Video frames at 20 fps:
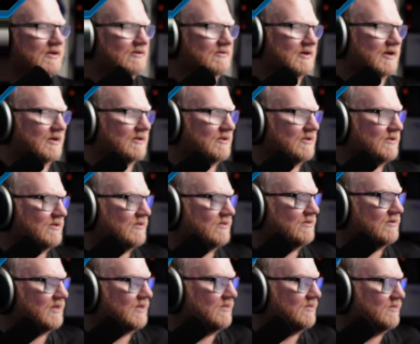Okay,
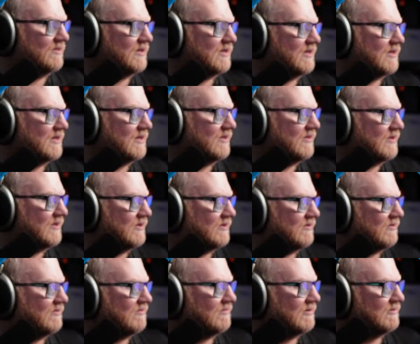so let's see, anything
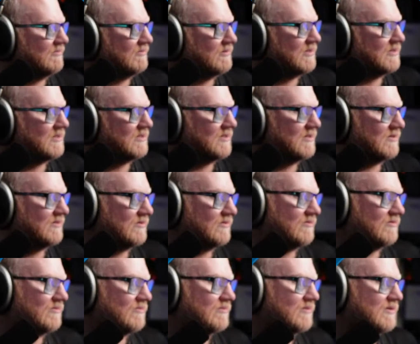else we want
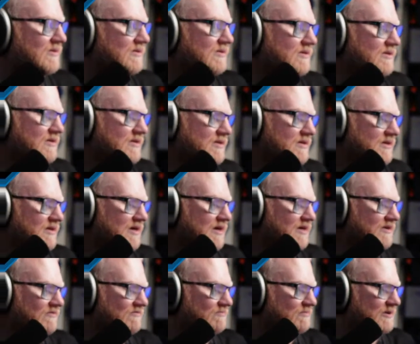to
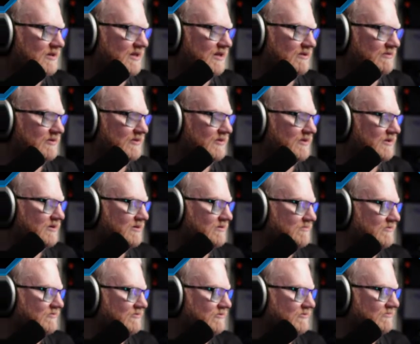kind of play with here
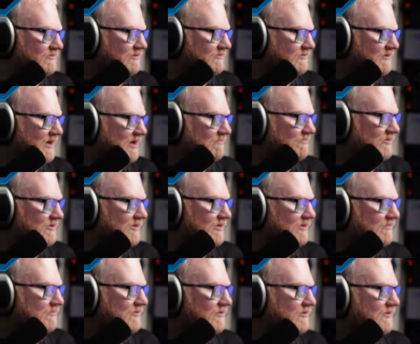before we wrap
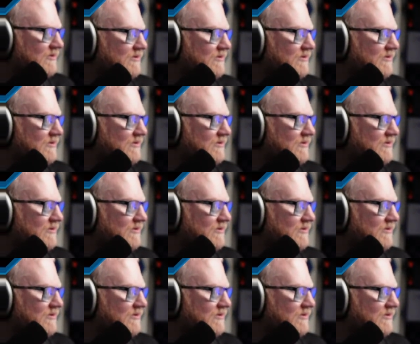up.